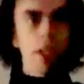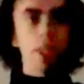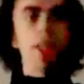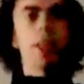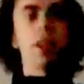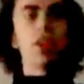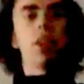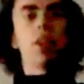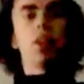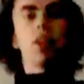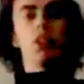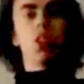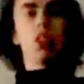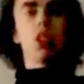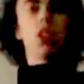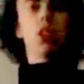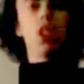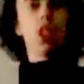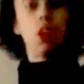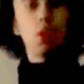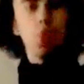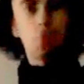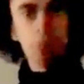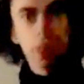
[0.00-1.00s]
dear,
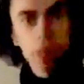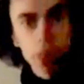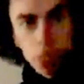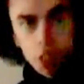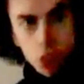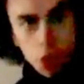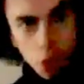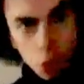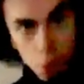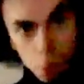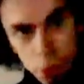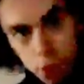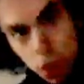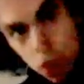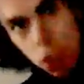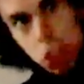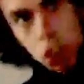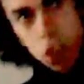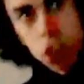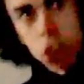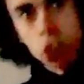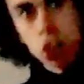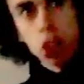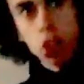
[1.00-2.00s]
something so
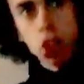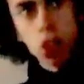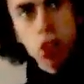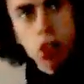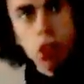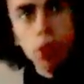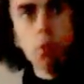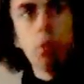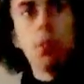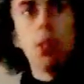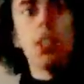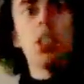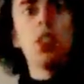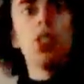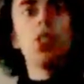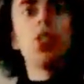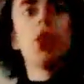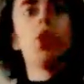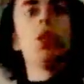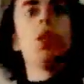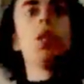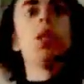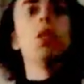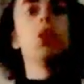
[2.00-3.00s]
precious, something
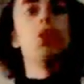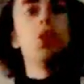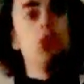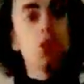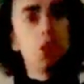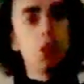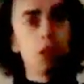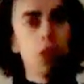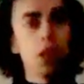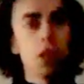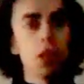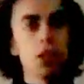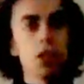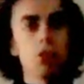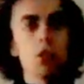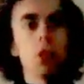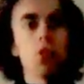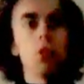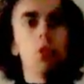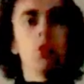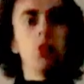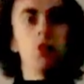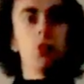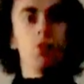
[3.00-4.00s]
so internally
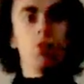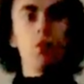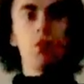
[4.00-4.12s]
true